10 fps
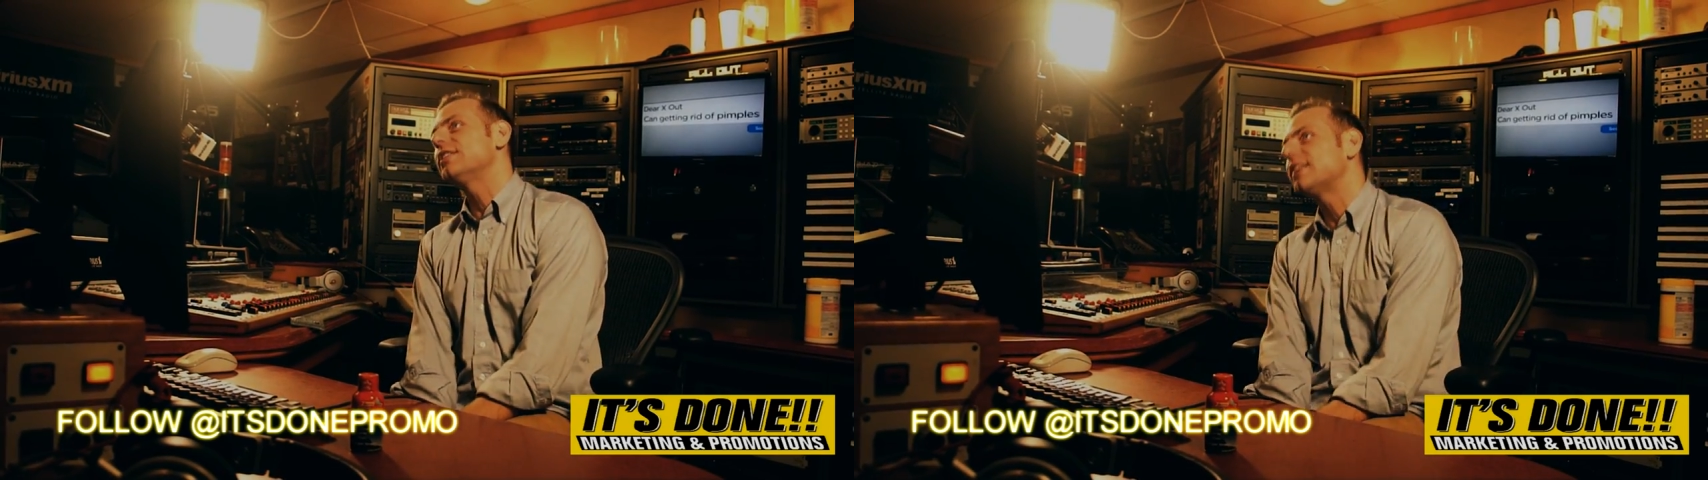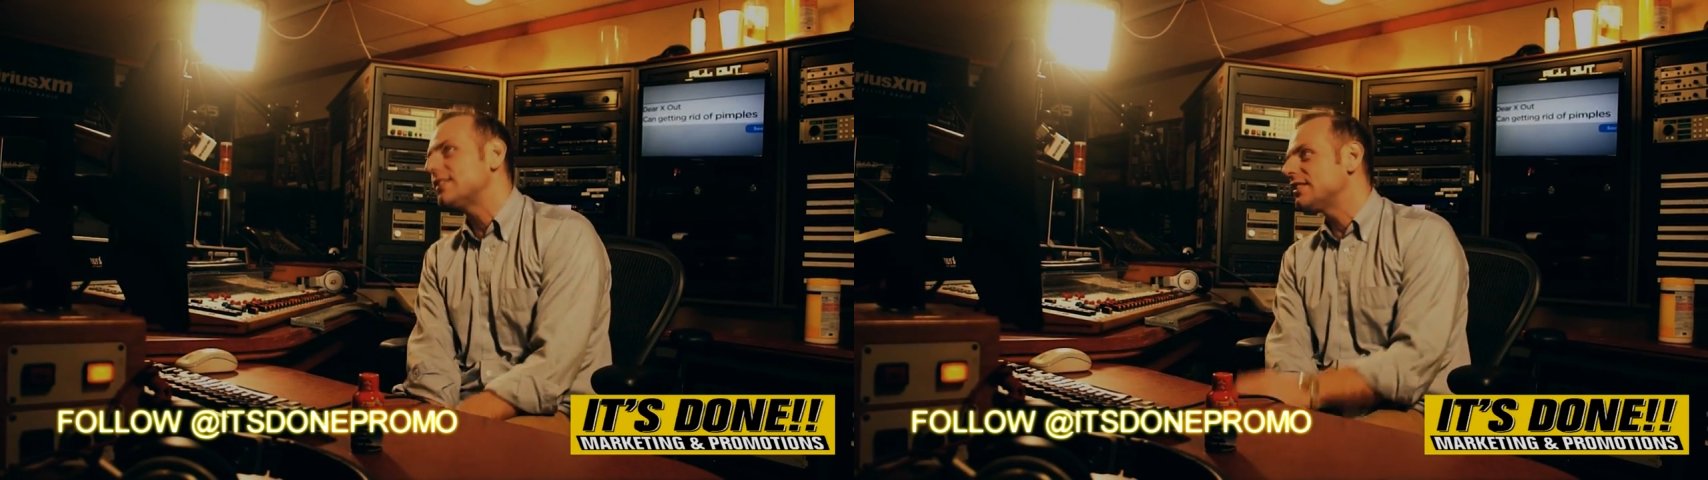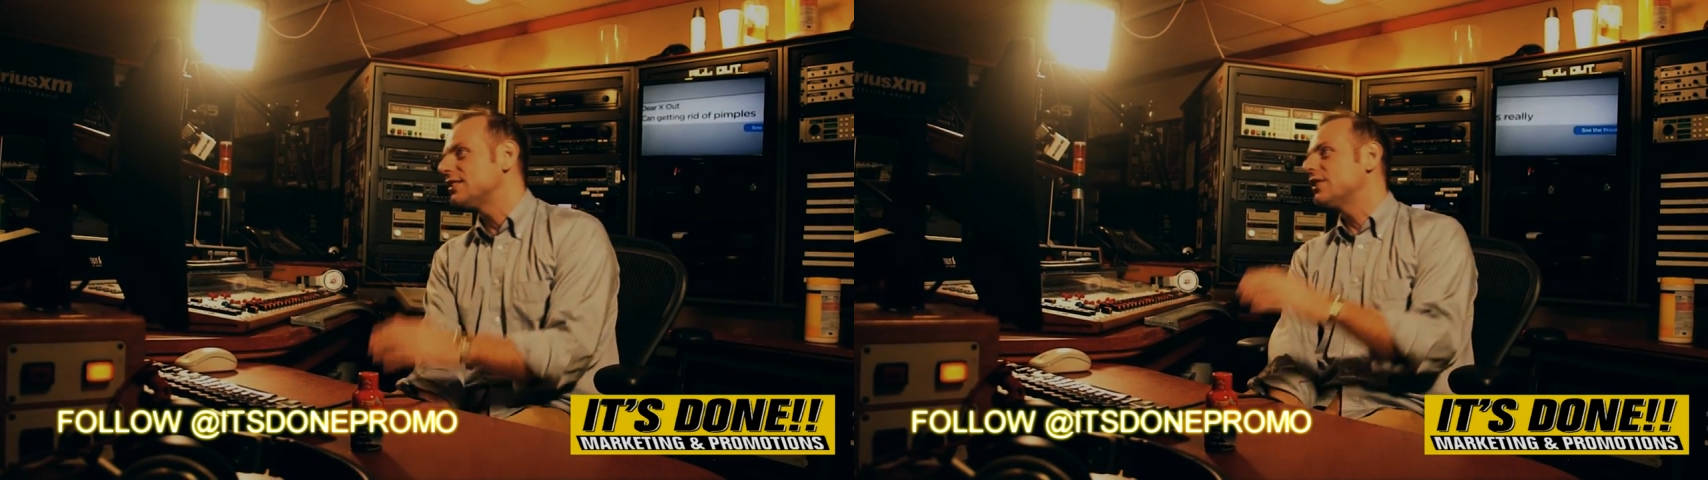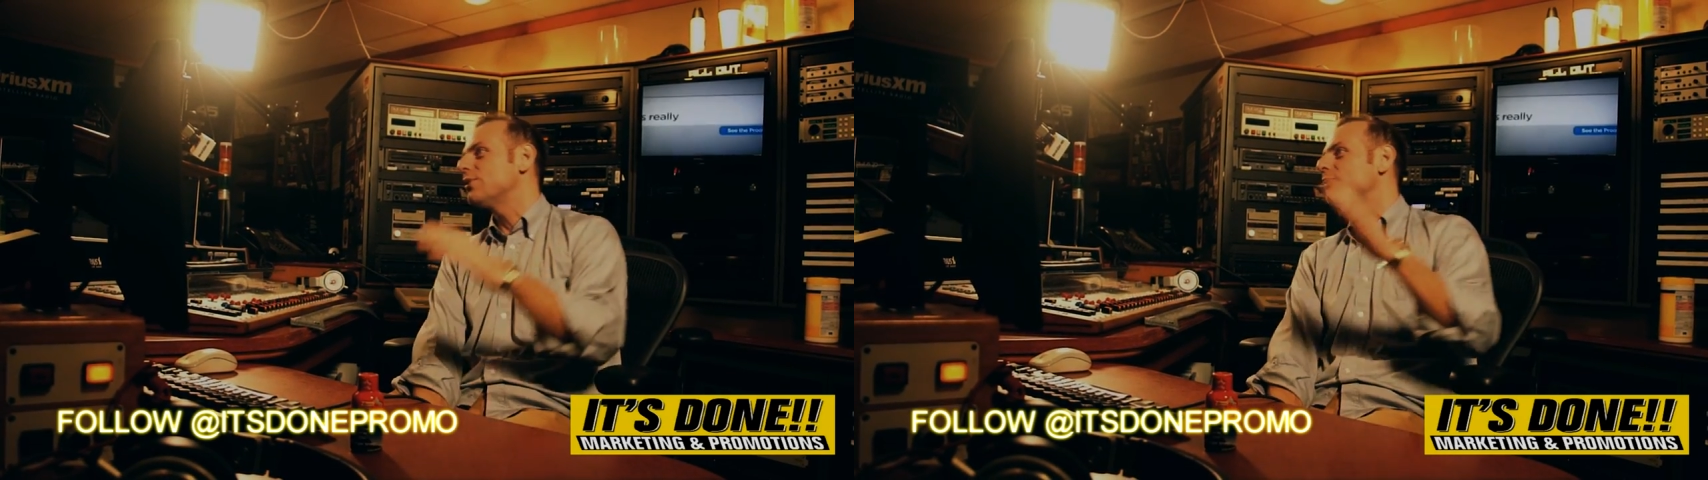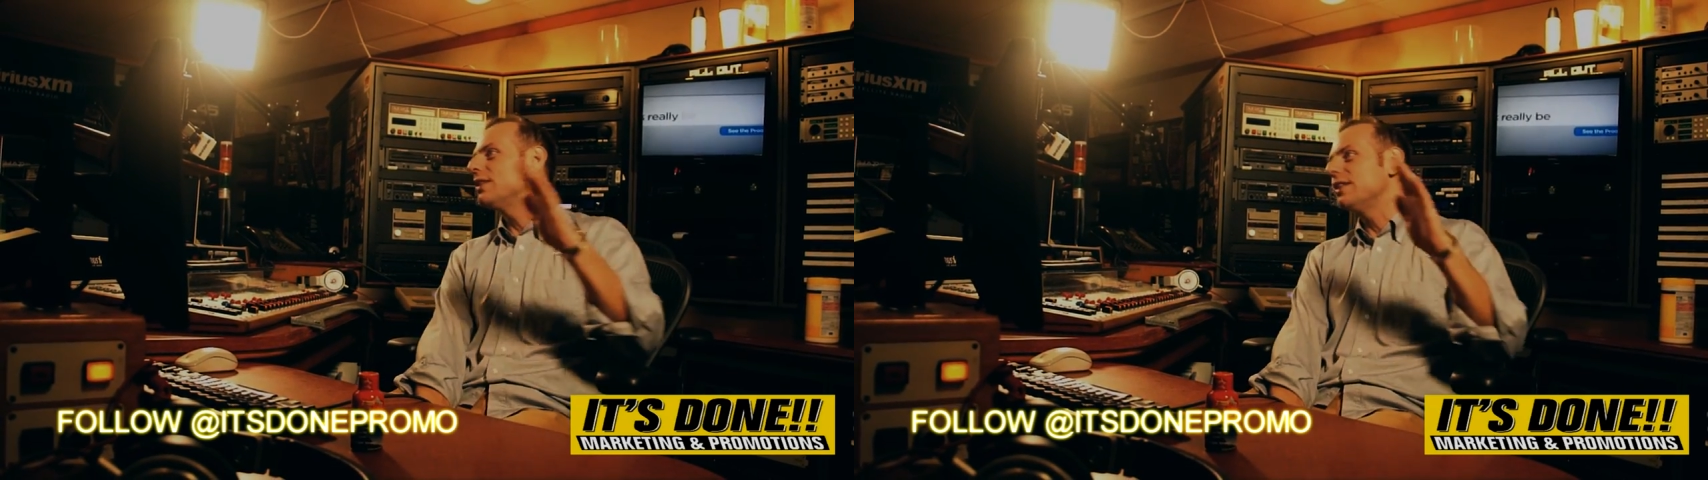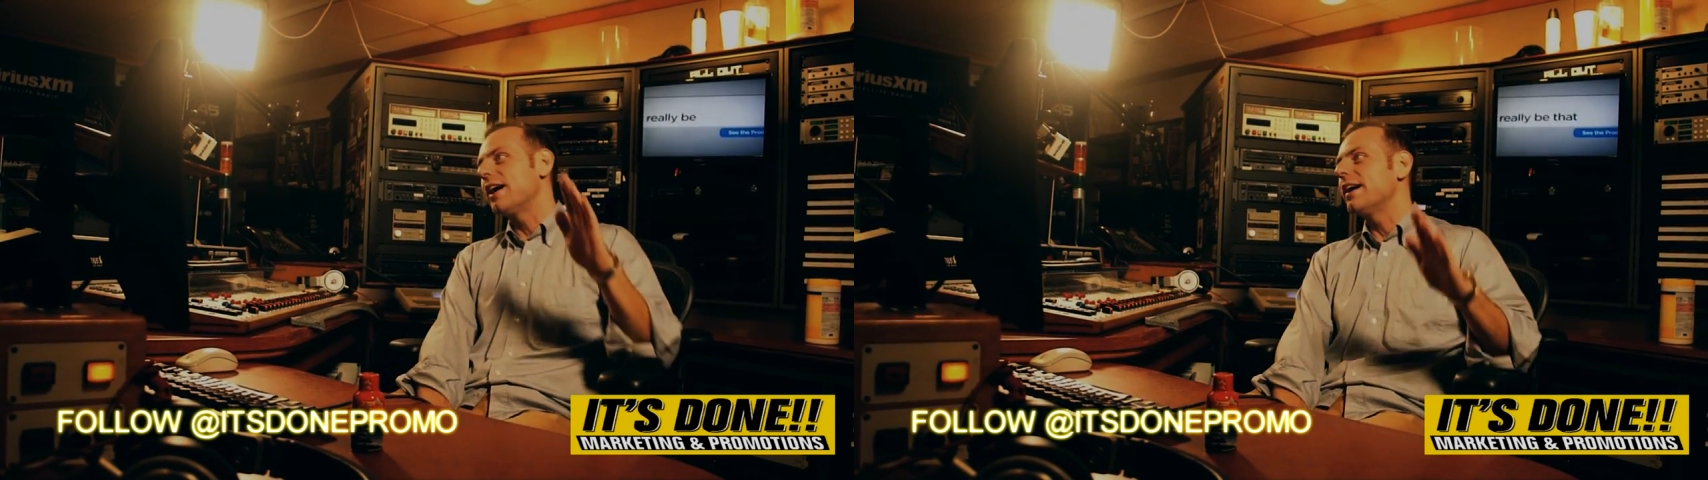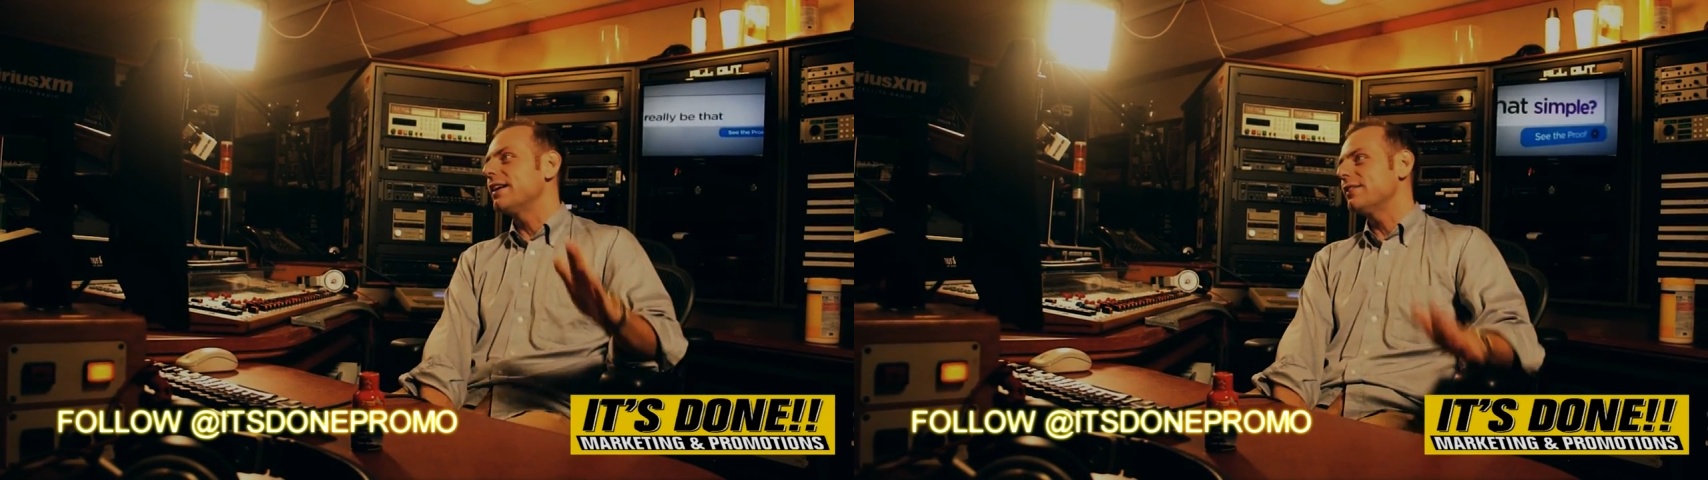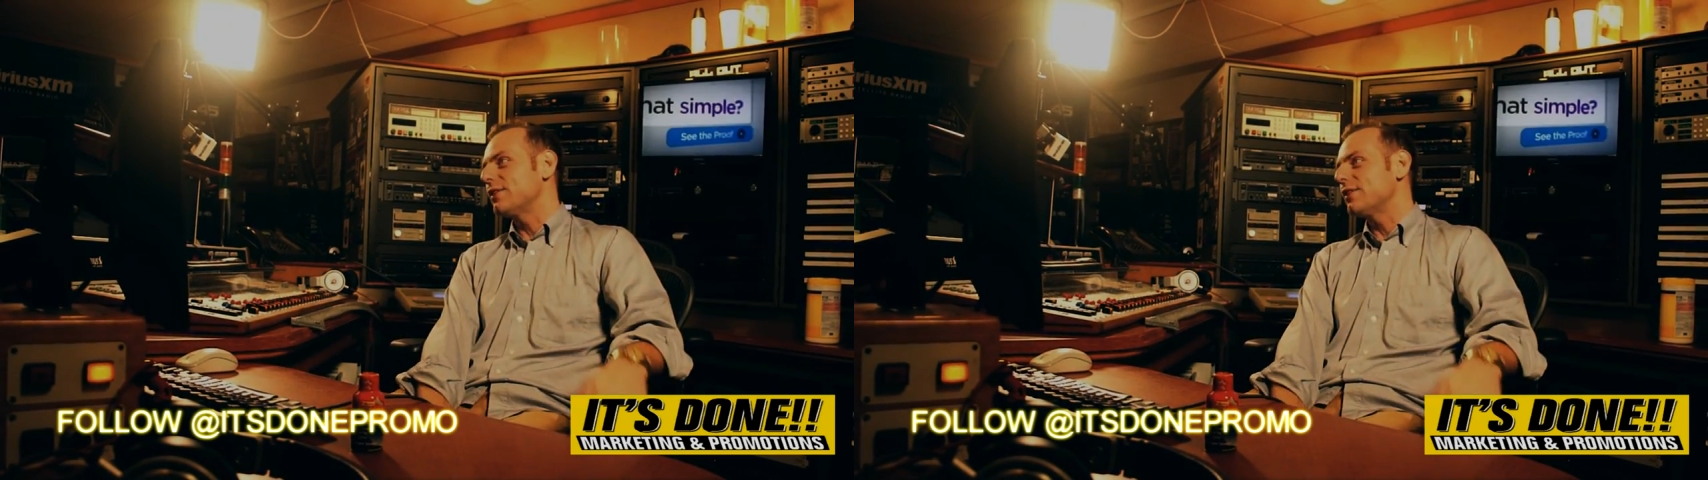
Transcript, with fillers: because that shit's going to be like,